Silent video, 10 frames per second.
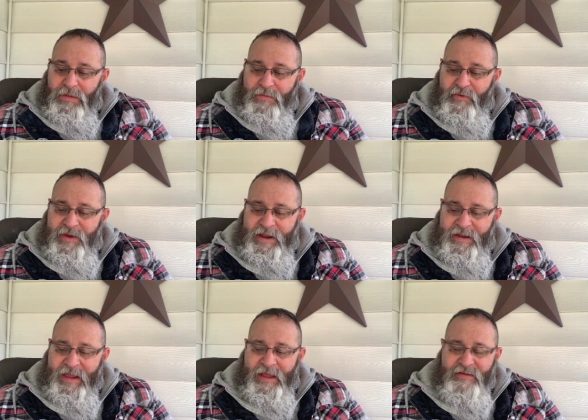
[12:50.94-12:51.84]
But we need
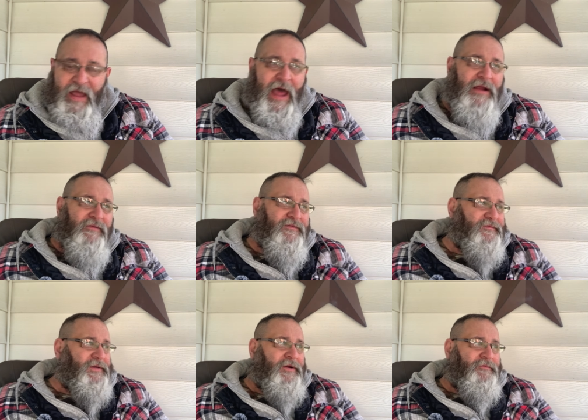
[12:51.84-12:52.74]
to take stock of,
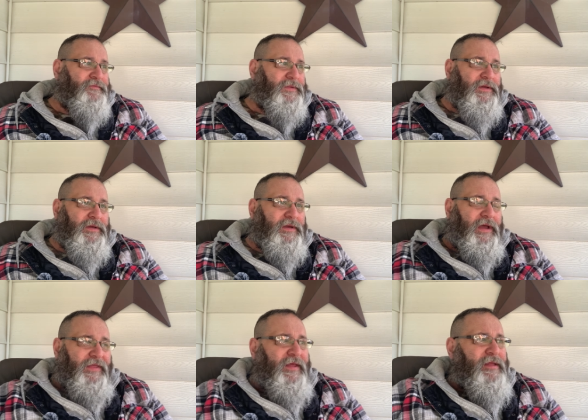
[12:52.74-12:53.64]

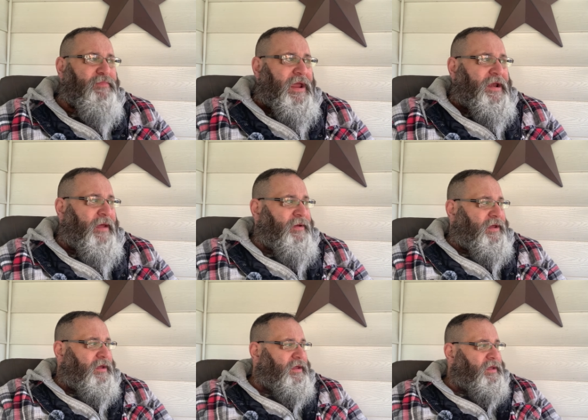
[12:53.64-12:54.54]
I think the pandemic
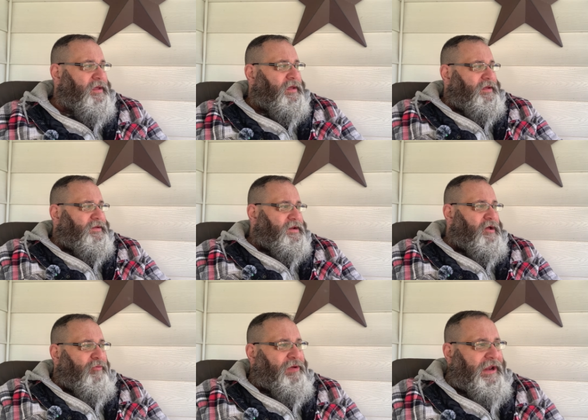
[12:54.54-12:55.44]
didn't
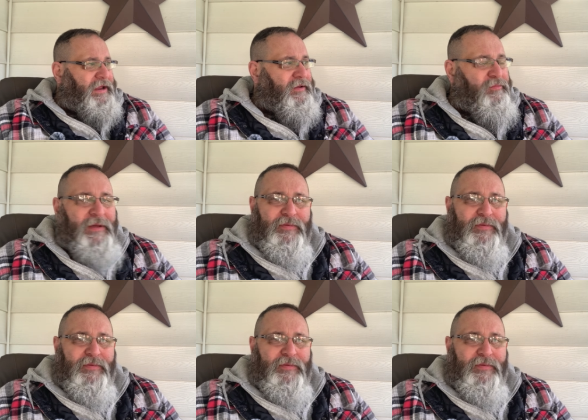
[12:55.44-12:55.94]
help any either.